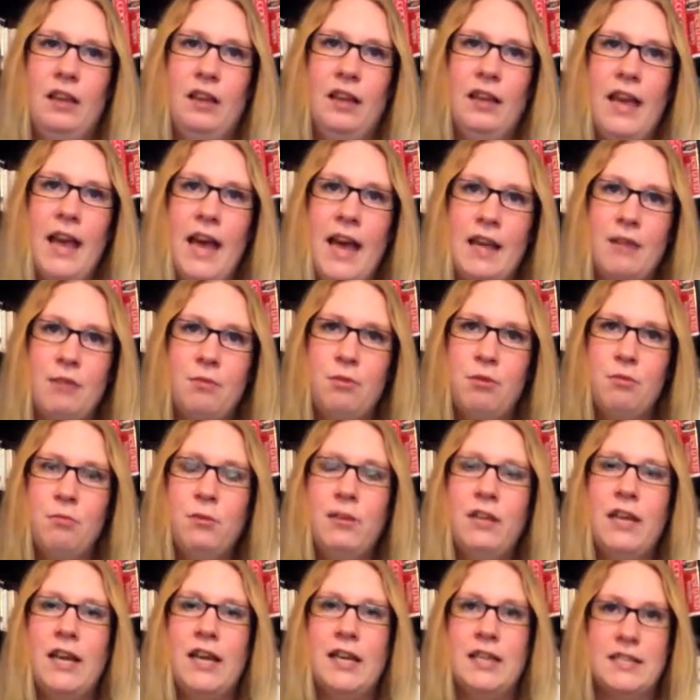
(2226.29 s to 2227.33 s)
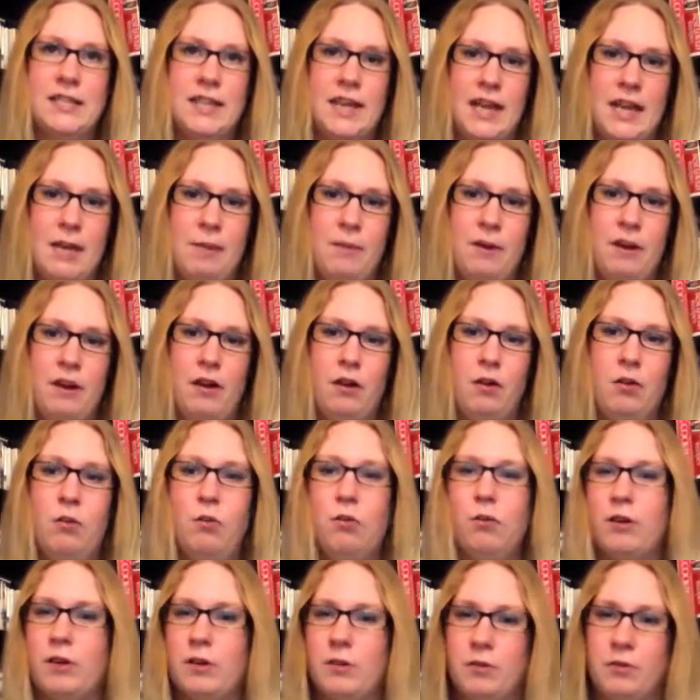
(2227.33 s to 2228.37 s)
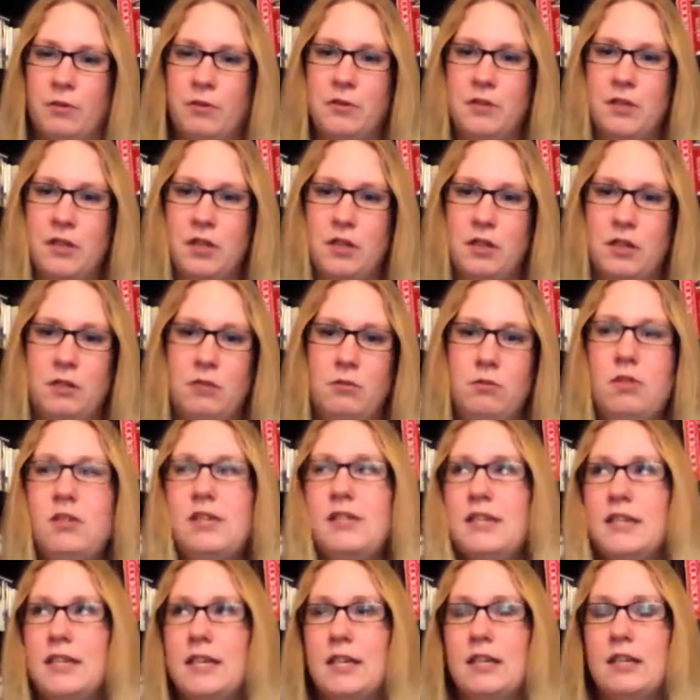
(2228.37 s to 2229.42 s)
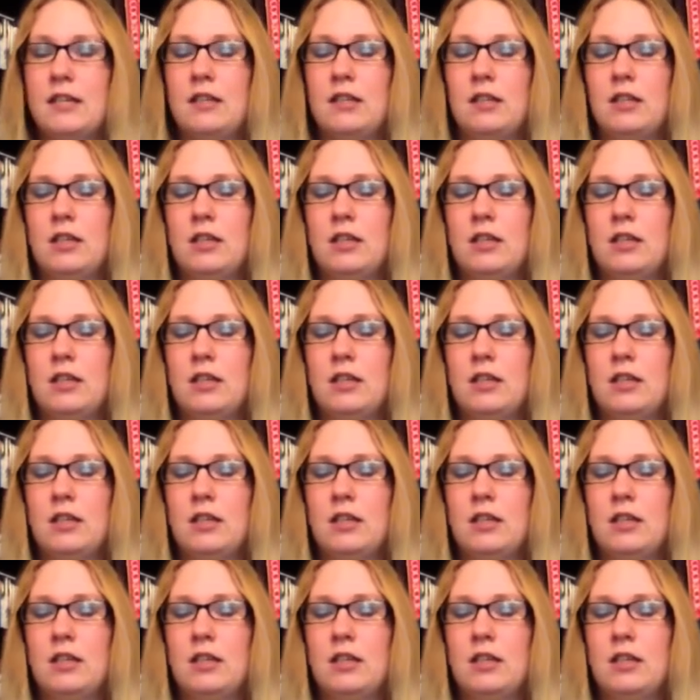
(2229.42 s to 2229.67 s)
Catherine would like a teddy bear or a girl doll. We'll see.